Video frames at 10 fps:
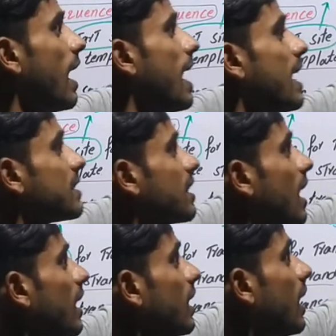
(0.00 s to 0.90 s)
as the
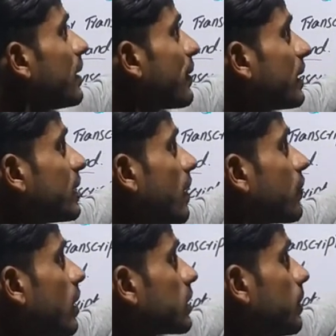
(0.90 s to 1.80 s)
uh, direction of
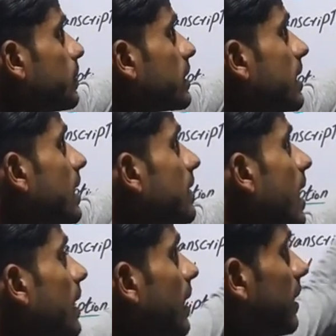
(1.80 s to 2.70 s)
transcription said
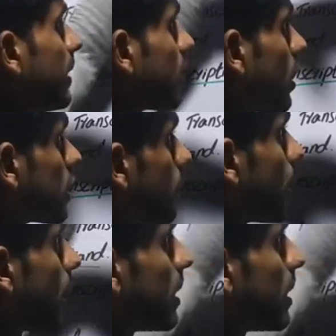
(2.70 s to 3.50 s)
that the transcription